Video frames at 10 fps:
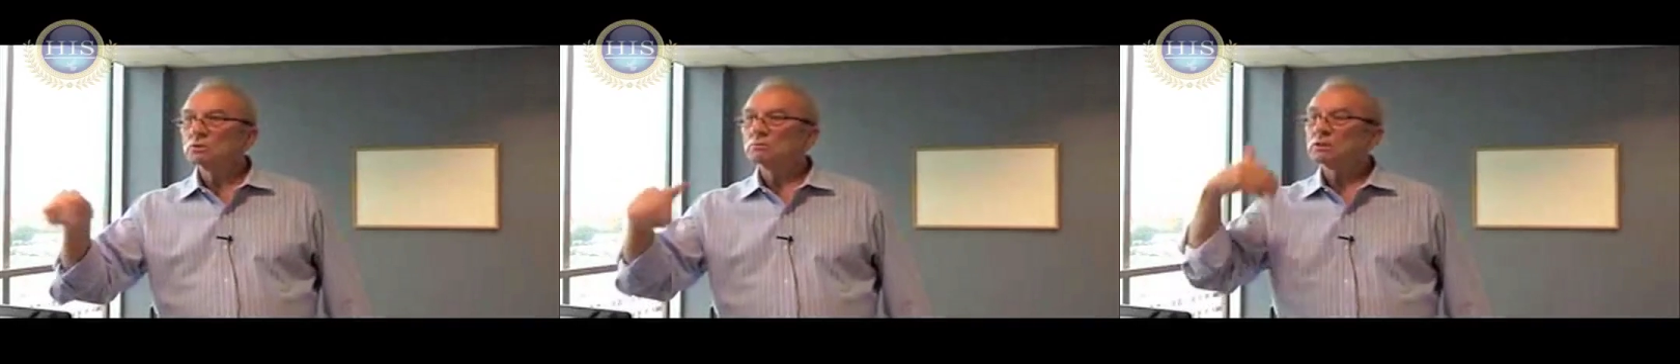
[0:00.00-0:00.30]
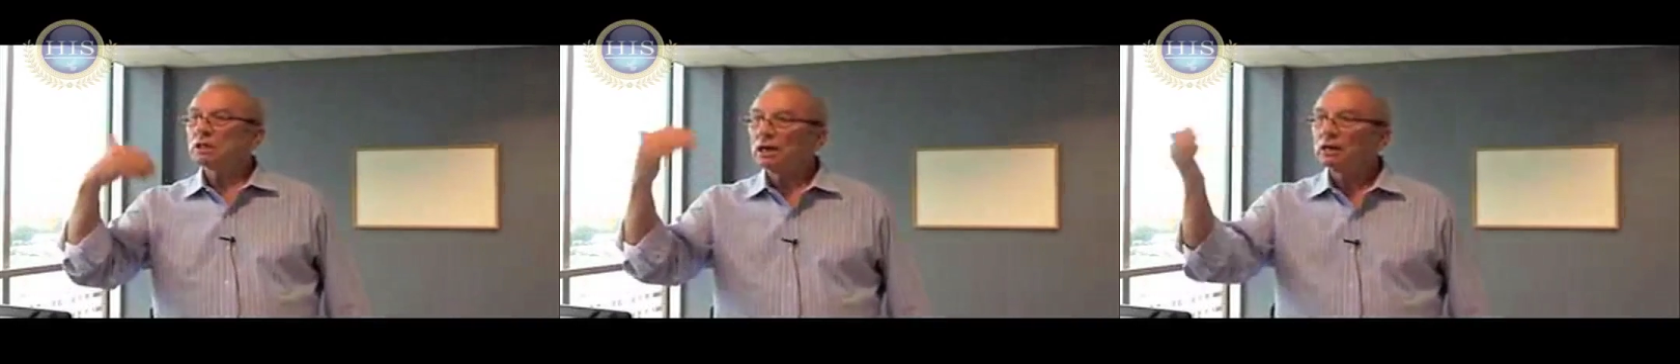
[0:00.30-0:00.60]
the
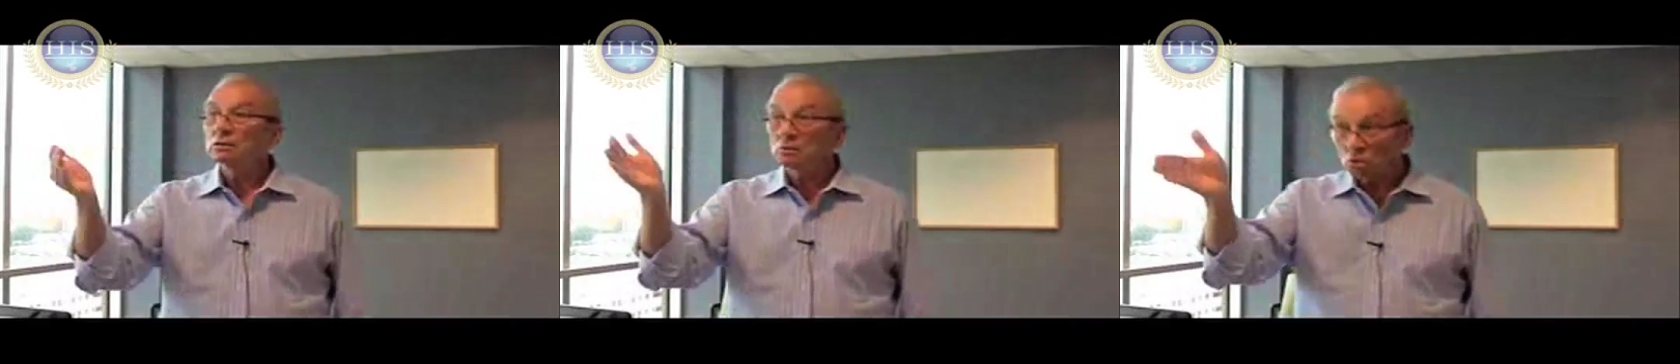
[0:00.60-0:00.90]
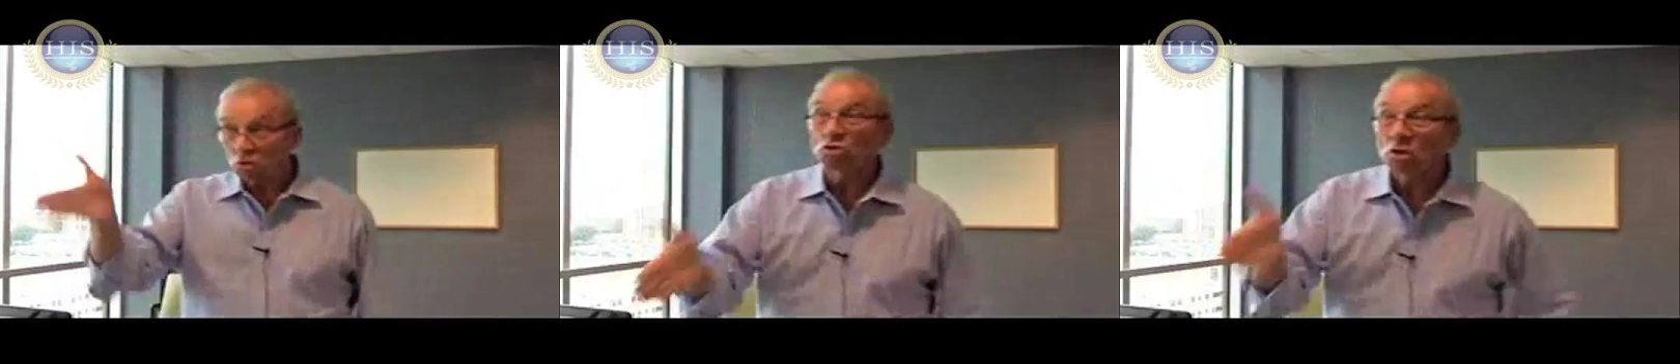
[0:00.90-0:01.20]
mentality
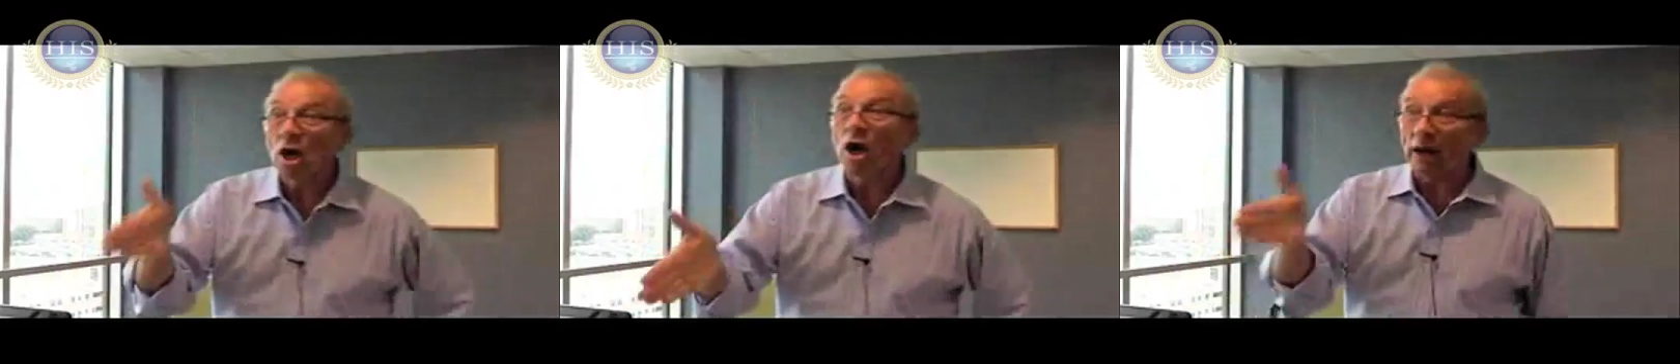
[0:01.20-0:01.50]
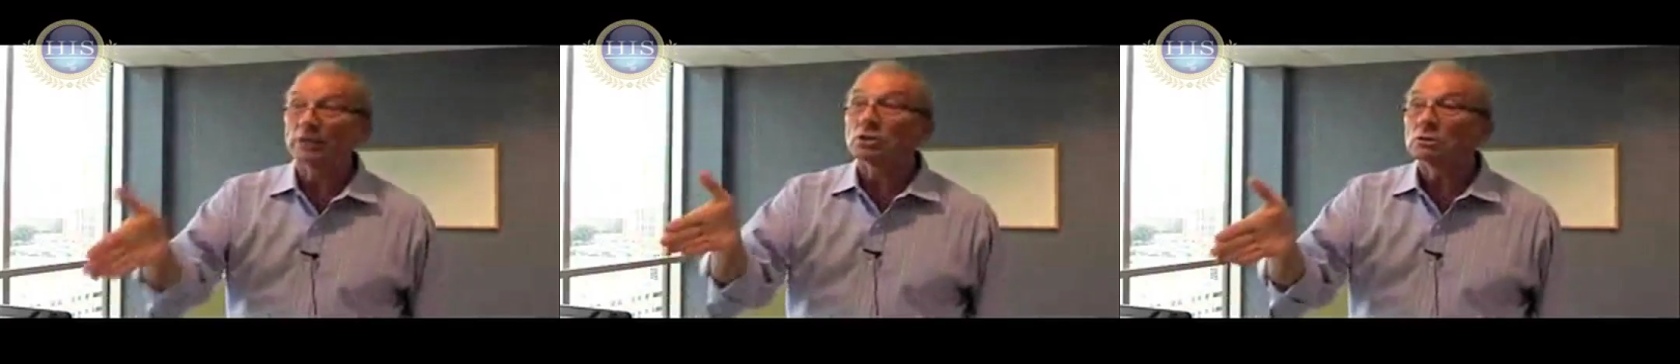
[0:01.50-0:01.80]
that you're
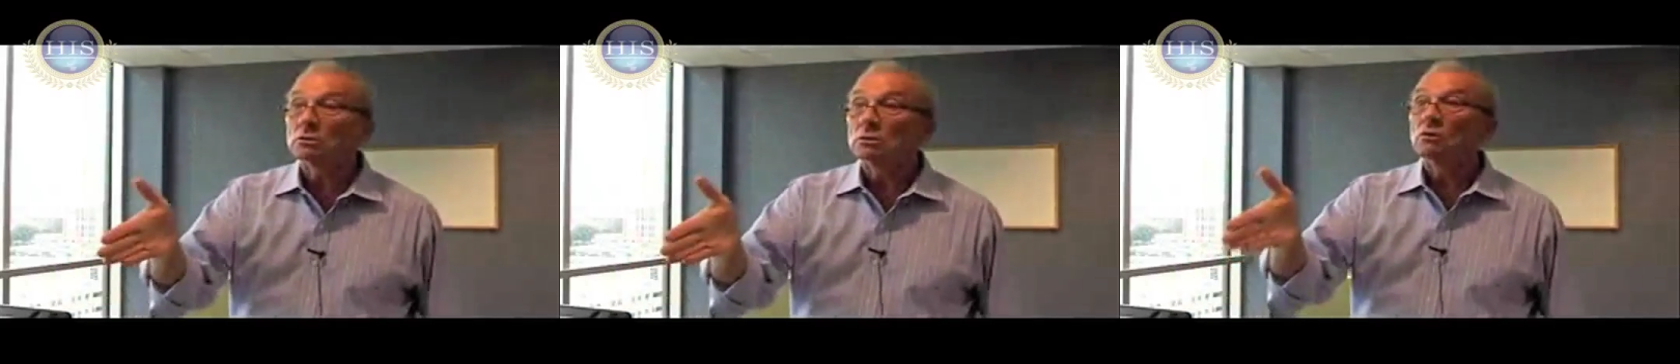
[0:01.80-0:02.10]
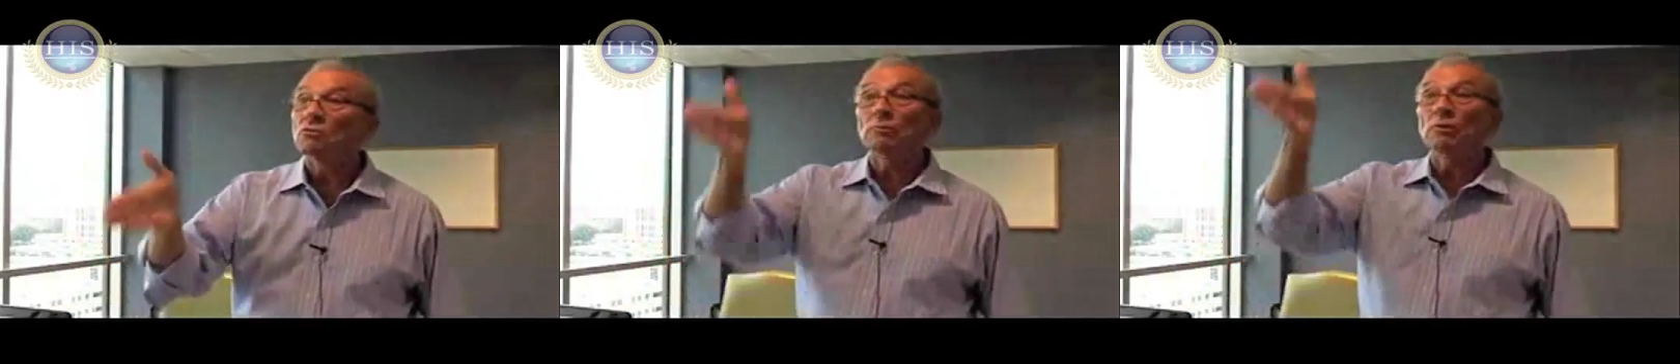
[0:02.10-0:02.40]
taught
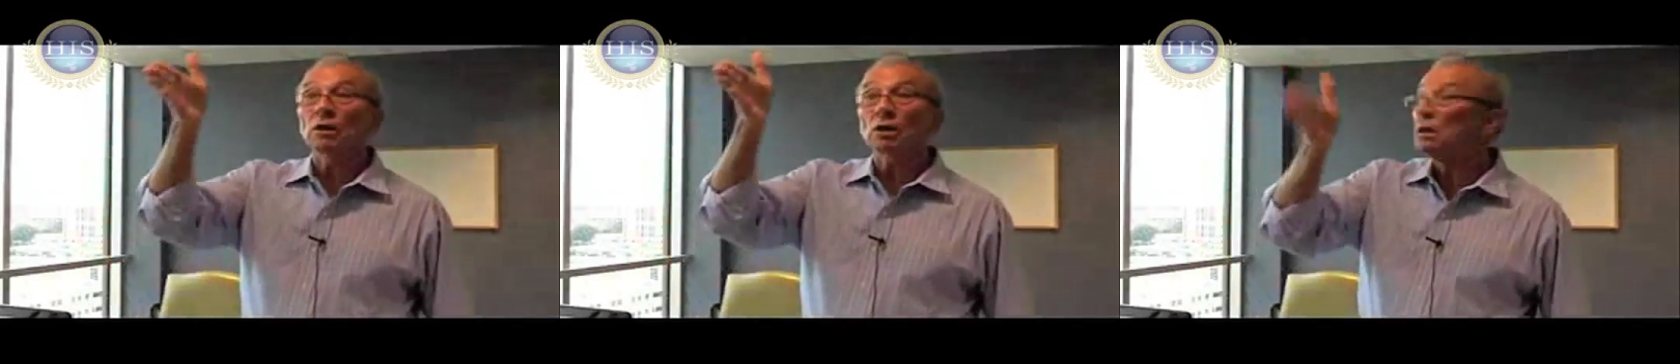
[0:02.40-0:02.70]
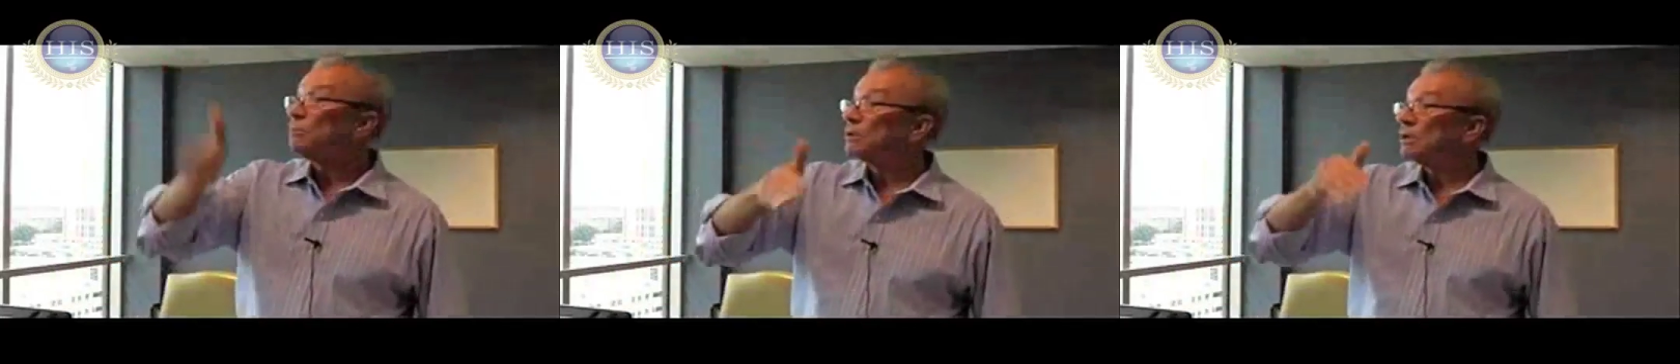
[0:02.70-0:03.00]
from the
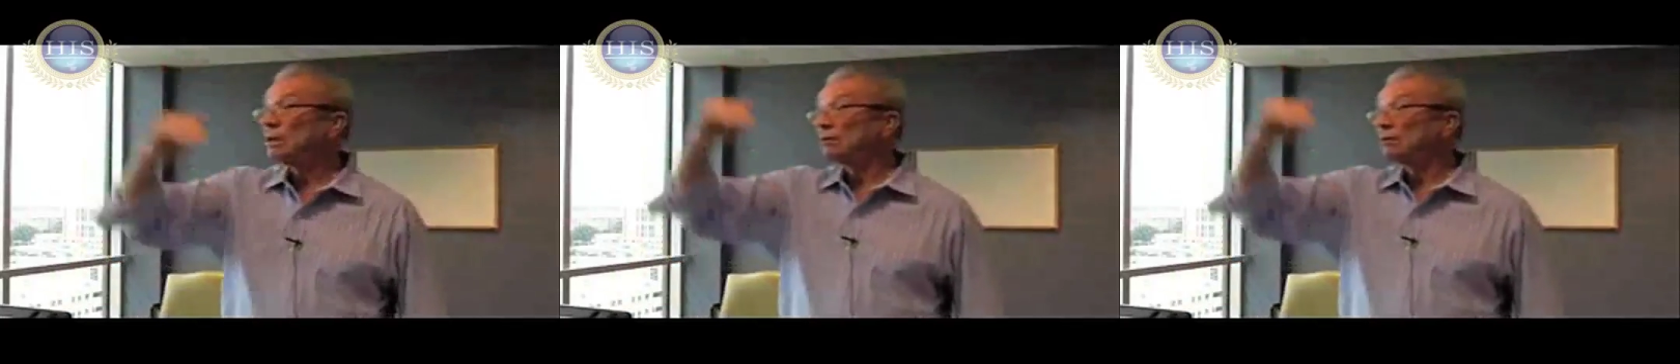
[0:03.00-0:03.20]
company